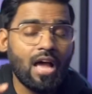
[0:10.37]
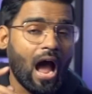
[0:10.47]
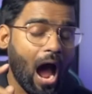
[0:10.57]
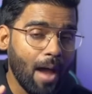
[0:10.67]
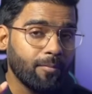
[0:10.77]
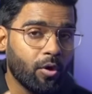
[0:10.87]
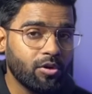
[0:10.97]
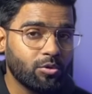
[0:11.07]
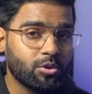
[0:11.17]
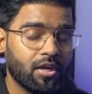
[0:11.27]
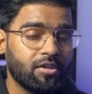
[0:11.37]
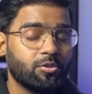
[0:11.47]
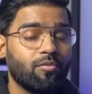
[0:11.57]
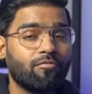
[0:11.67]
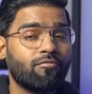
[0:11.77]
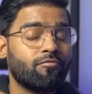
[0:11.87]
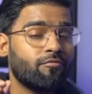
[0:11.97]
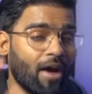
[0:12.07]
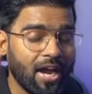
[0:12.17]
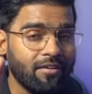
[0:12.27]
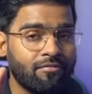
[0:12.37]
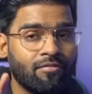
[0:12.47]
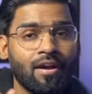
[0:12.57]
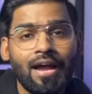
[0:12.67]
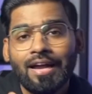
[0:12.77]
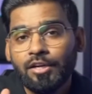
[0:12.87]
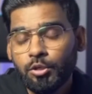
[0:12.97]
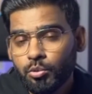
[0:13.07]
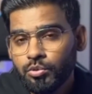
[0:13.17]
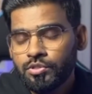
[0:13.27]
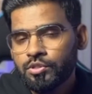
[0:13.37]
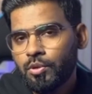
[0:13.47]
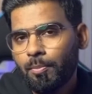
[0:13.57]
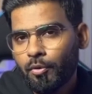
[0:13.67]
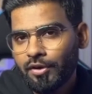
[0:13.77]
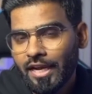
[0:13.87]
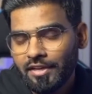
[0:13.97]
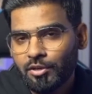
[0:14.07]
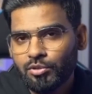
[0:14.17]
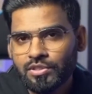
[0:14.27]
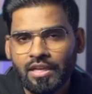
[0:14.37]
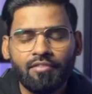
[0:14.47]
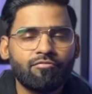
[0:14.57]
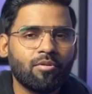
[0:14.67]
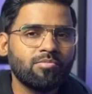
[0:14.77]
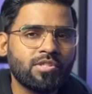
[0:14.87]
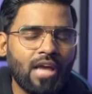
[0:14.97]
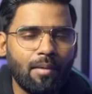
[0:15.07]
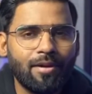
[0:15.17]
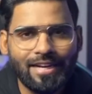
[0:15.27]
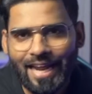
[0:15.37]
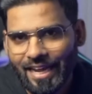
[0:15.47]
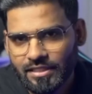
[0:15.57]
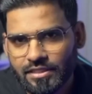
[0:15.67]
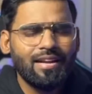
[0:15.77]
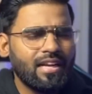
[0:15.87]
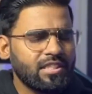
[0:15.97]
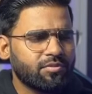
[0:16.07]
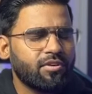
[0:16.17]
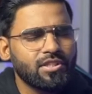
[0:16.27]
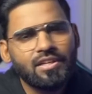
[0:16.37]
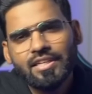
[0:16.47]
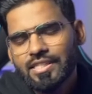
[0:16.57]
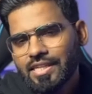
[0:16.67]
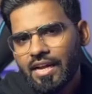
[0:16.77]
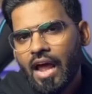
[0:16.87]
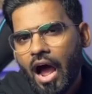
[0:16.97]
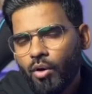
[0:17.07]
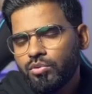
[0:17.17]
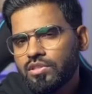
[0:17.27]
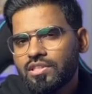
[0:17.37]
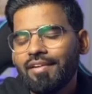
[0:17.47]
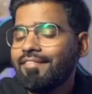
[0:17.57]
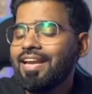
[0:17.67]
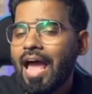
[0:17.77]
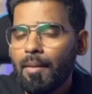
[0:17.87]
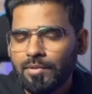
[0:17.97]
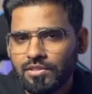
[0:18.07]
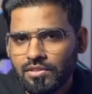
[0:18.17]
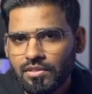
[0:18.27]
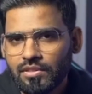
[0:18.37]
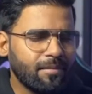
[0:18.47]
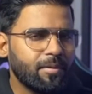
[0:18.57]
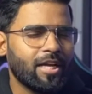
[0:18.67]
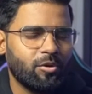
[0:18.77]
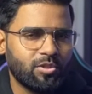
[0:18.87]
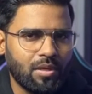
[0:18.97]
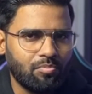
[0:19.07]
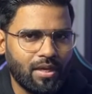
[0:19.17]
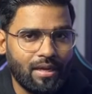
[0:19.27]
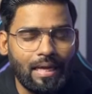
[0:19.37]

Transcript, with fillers: I'm going to share you five tools to protect yourself from cyber attacks. Let's first understand how this even happens. Let me tell you something.